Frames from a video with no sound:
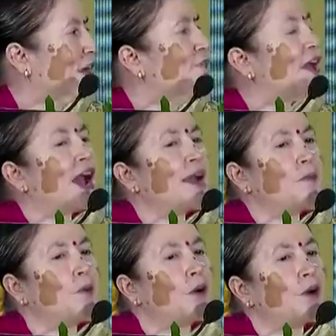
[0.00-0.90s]
We had
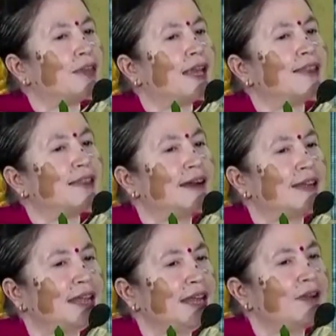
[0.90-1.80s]
more than
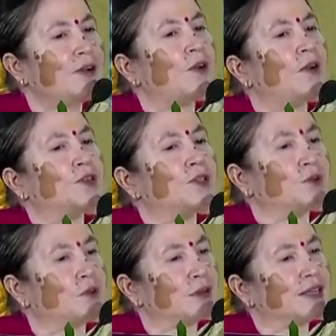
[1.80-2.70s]
13 crore
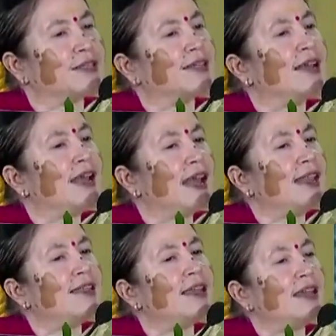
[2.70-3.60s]
tourists
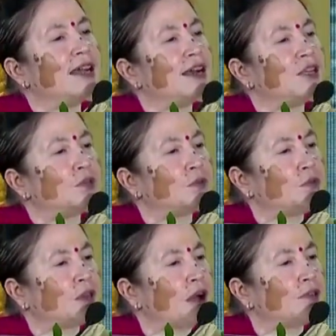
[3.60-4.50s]
in the year
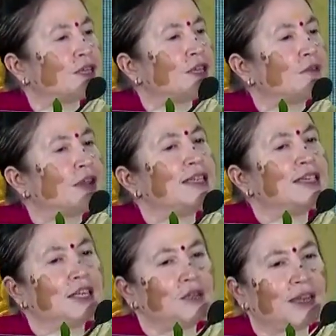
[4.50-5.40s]

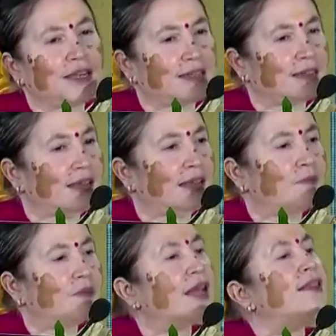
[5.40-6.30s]
2020-23.
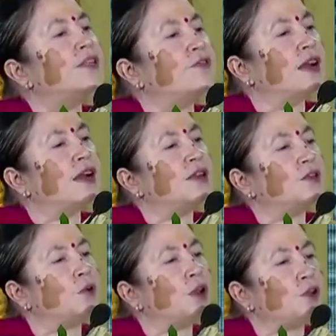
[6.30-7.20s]
And this figure is
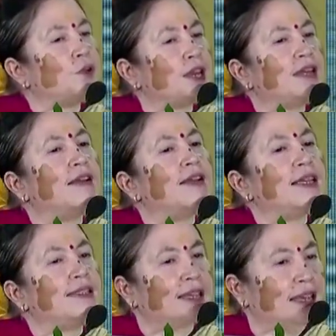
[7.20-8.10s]
going to
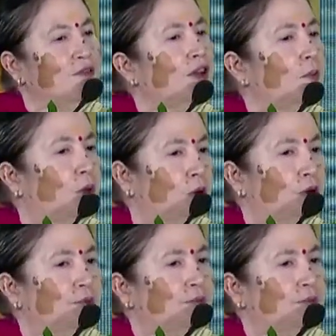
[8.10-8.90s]
increase even more.